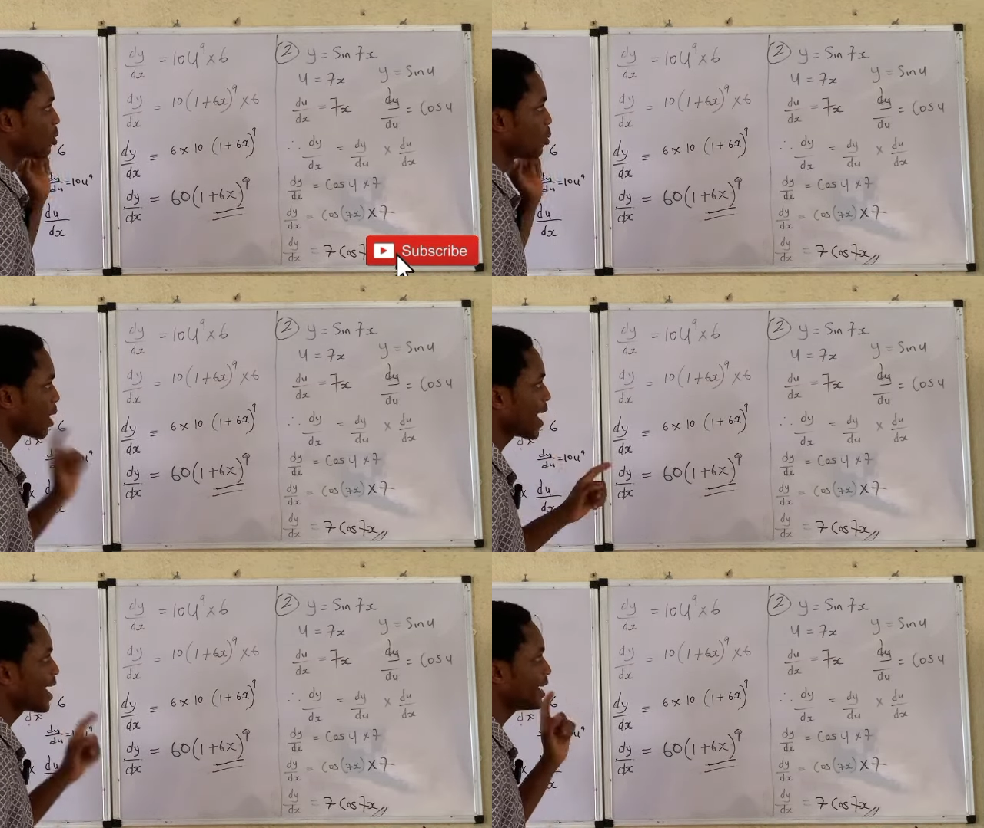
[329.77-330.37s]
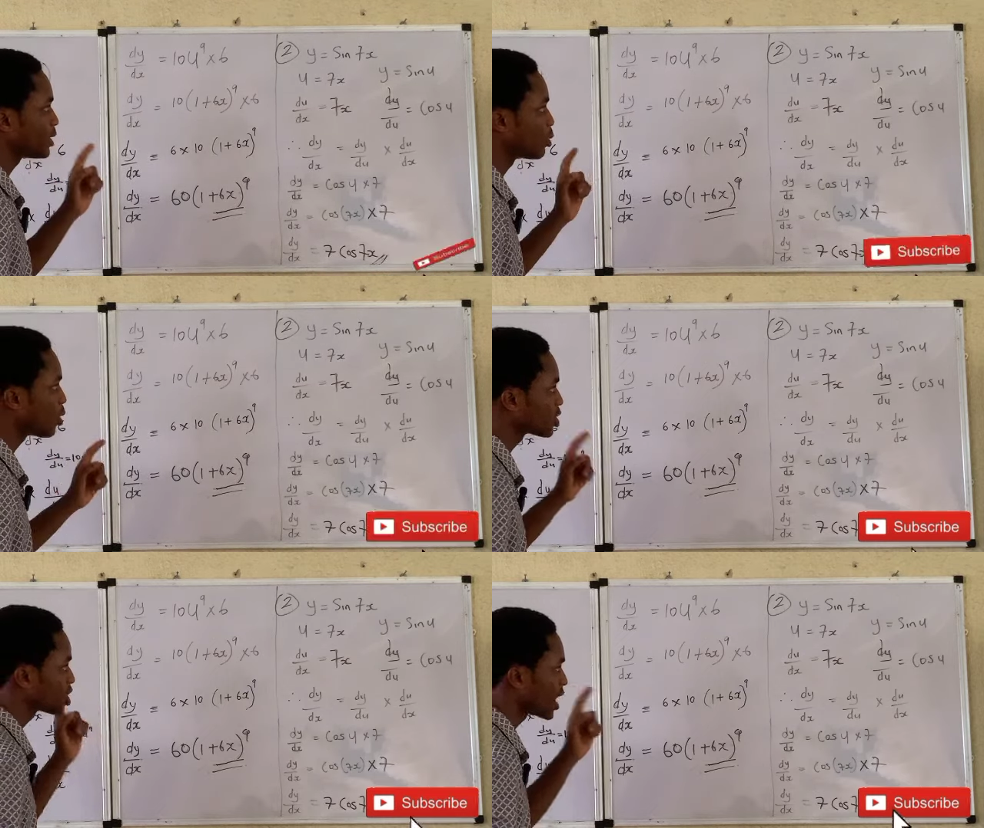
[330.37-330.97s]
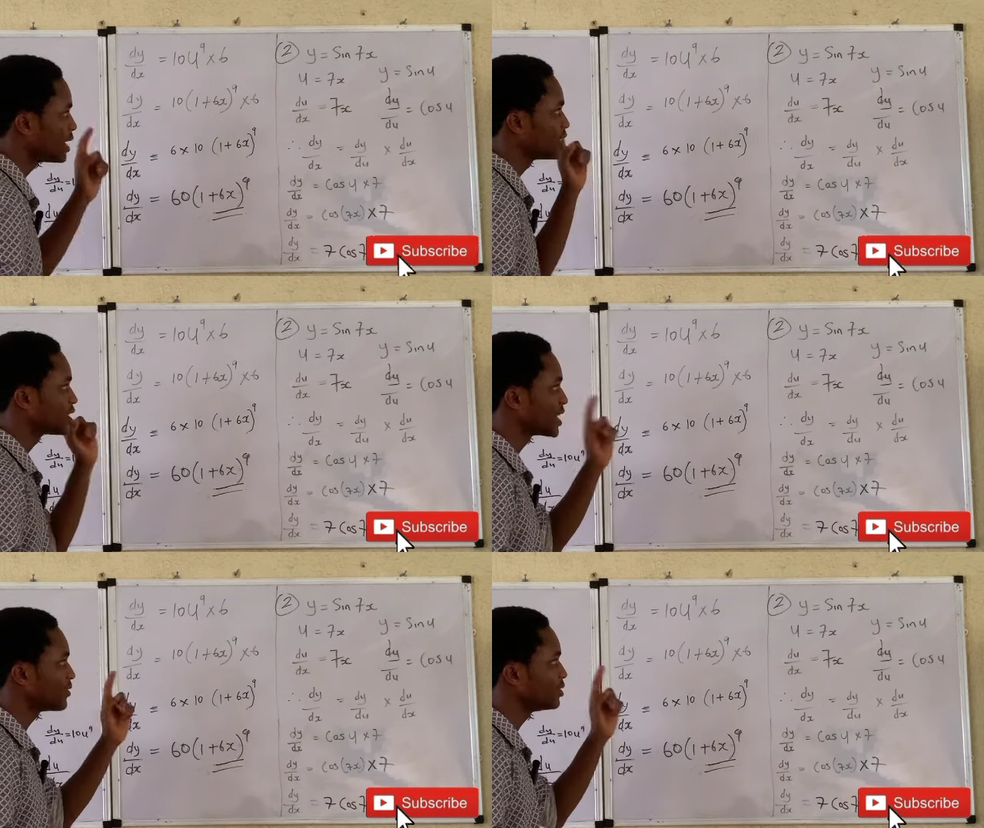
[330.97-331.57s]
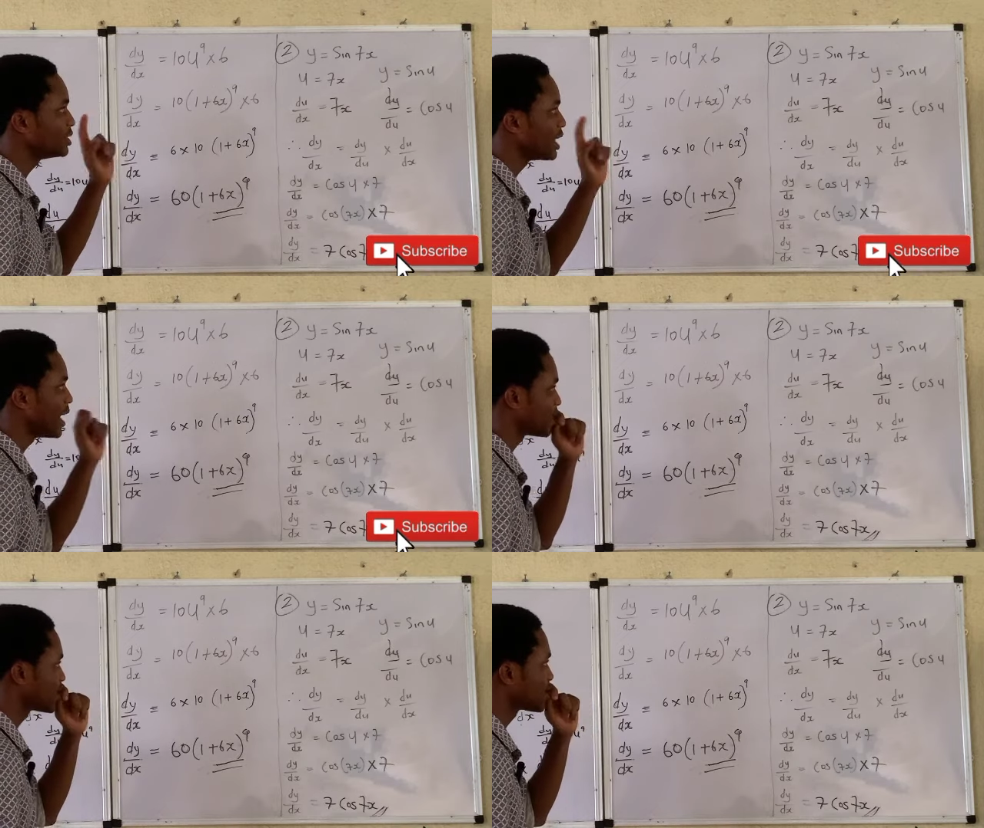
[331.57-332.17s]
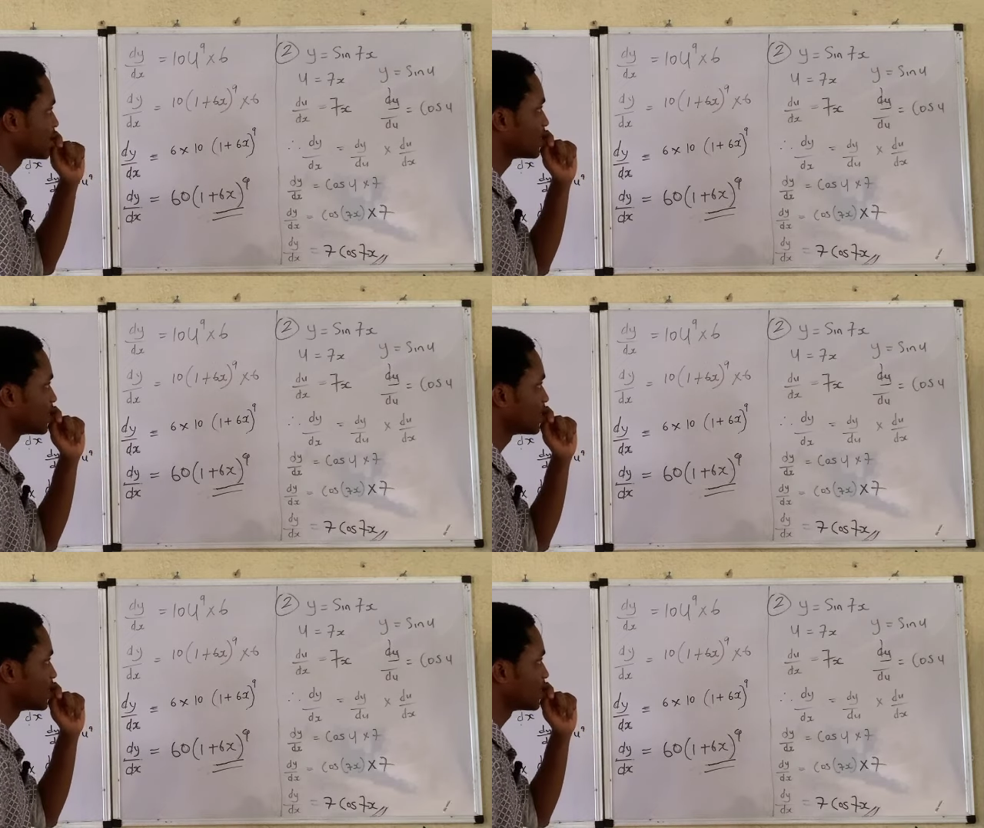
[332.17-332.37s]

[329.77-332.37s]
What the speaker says: Y equals sine 7x.